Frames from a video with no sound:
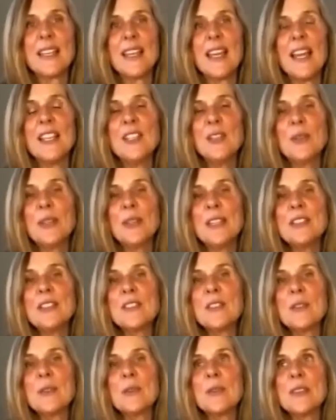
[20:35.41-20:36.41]
And you can
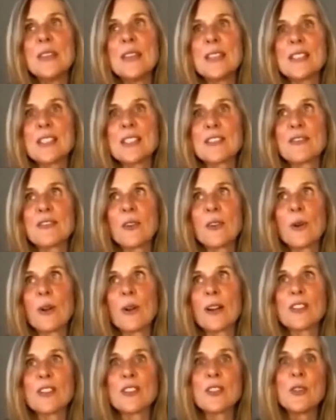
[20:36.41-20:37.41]
do this
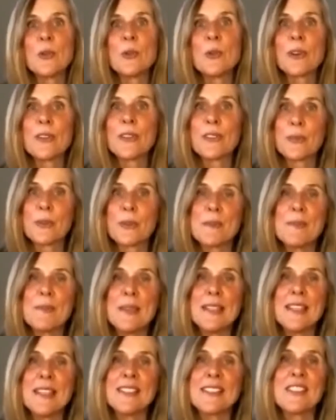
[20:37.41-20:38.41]
for 2 or 3
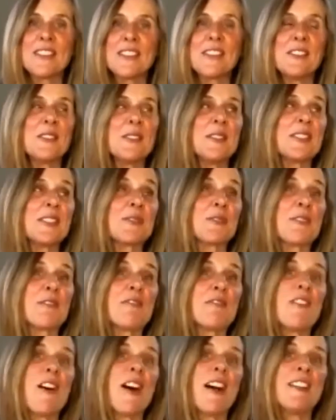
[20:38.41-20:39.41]
minutes. You can do this for
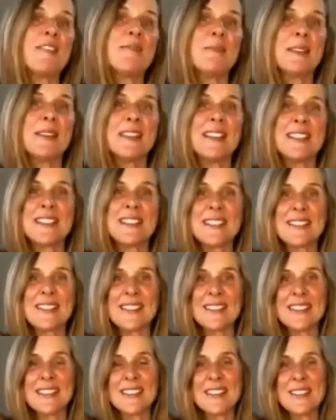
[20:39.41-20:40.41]
5 minutes,
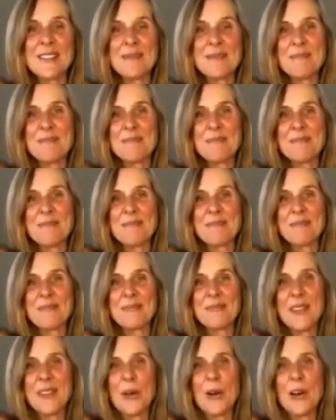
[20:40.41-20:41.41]

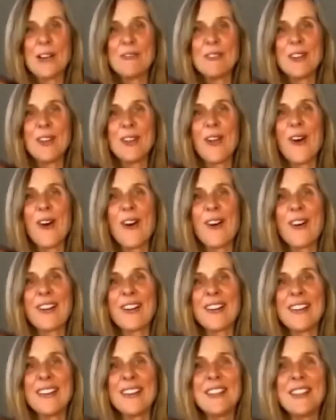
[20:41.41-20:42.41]
however
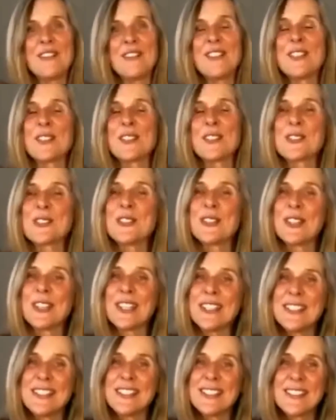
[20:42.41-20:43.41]
long it feels
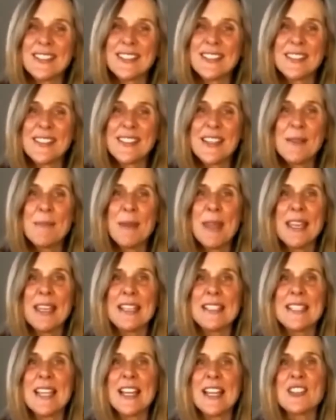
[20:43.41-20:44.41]
good, paying
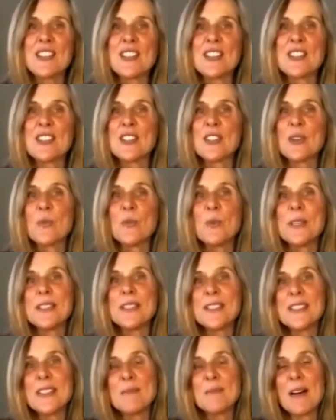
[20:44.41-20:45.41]
attention to the
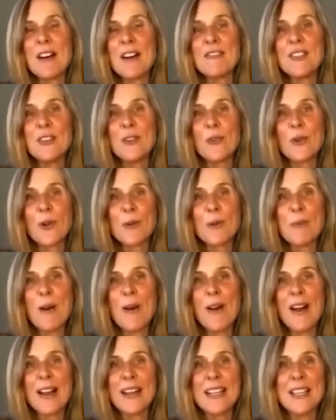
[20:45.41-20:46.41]
wisdom of your
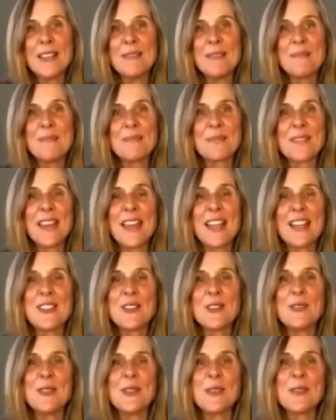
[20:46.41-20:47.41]
body as
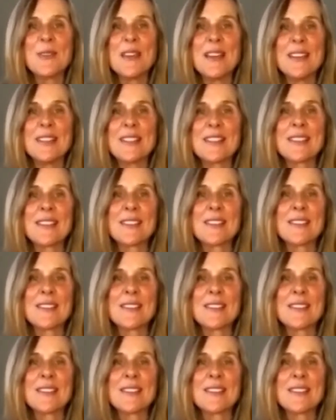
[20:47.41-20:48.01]
you do this.